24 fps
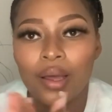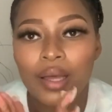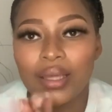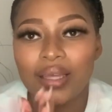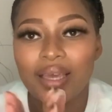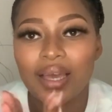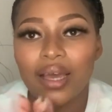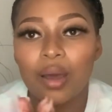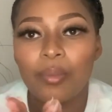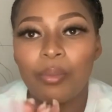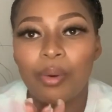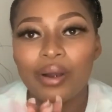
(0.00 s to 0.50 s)

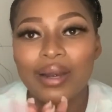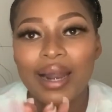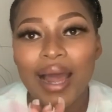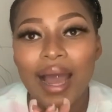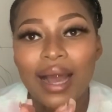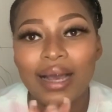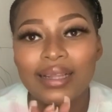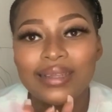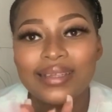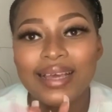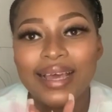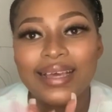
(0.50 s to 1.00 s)

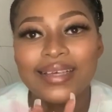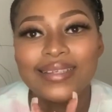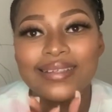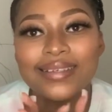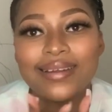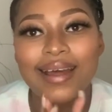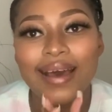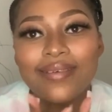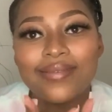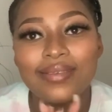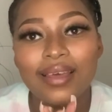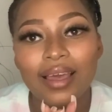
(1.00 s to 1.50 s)
There is
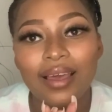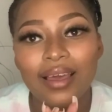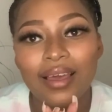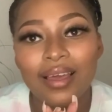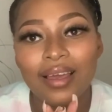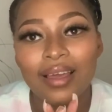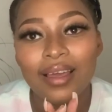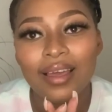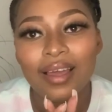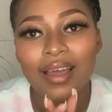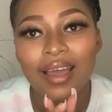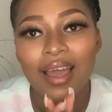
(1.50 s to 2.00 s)
nothing
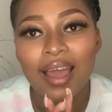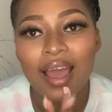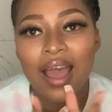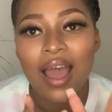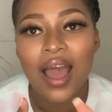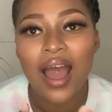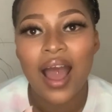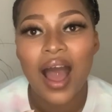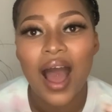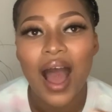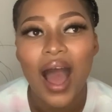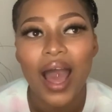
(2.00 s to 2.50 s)

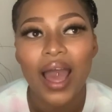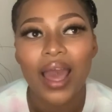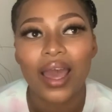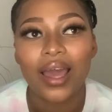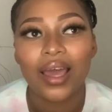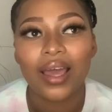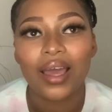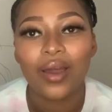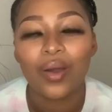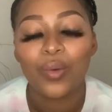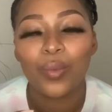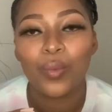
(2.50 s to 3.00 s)

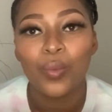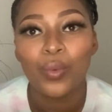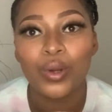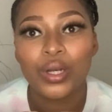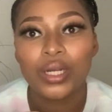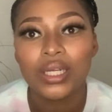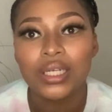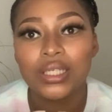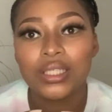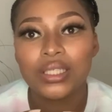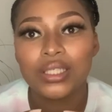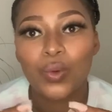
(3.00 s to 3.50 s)
I
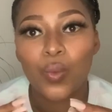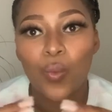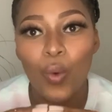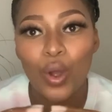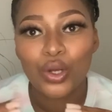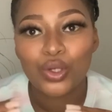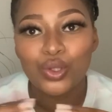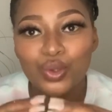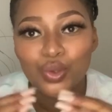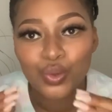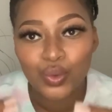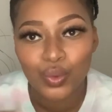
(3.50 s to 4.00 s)
wouldn't
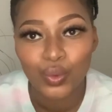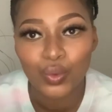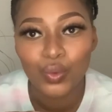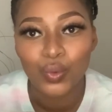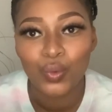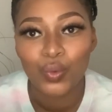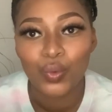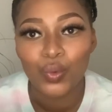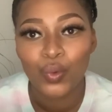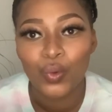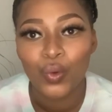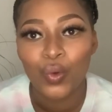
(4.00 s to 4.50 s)
want to do
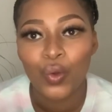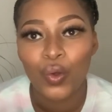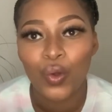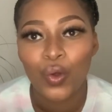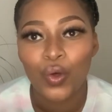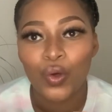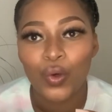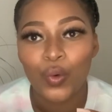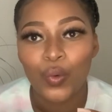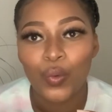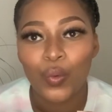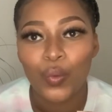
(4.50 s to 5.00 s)

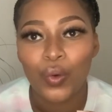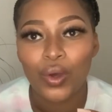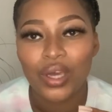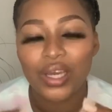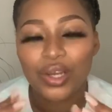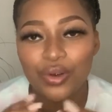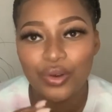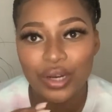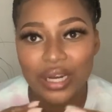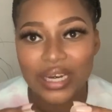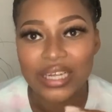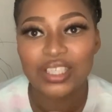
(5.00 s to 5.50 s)
in
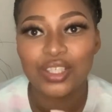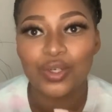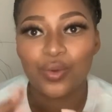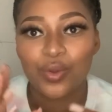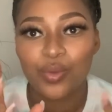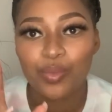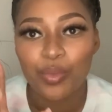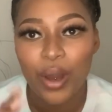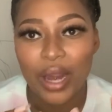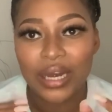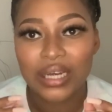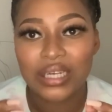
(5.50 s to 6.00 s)
relation
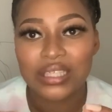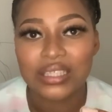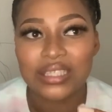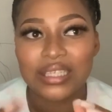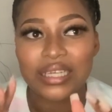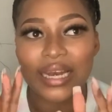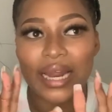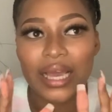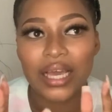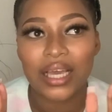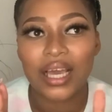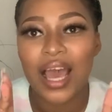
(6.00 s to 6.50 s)
of pregnancy,
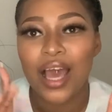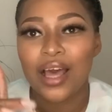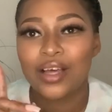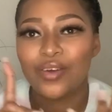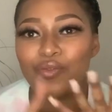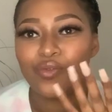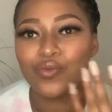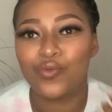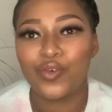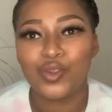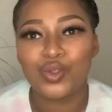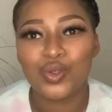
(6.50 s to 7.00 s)
like
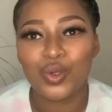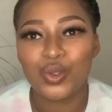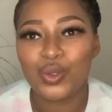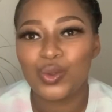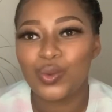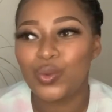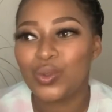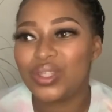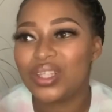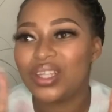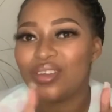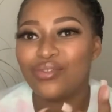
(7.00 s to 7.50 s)
photo
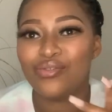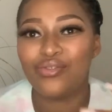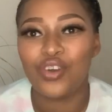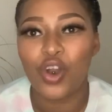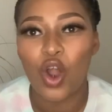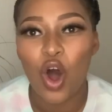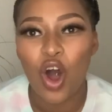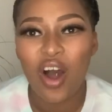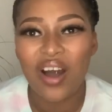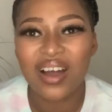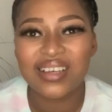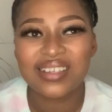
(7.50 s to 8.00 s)
shoot, the
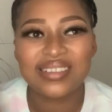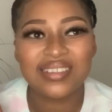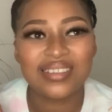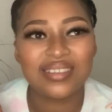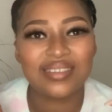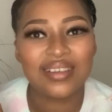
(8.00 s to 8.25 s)
vlogs,